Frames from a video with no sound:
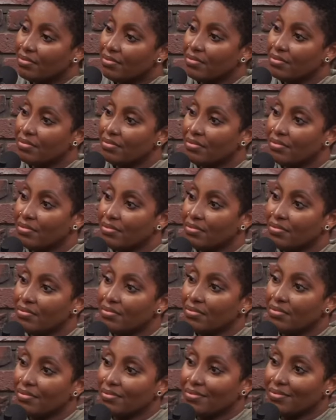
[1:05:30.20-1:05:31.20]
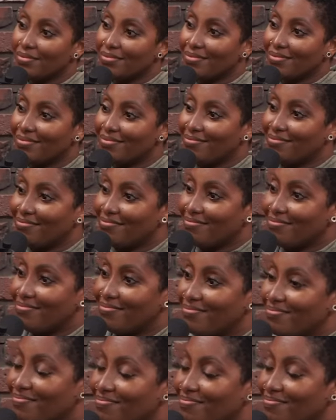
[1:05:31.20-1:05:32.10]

outs to Ernie. He um I remember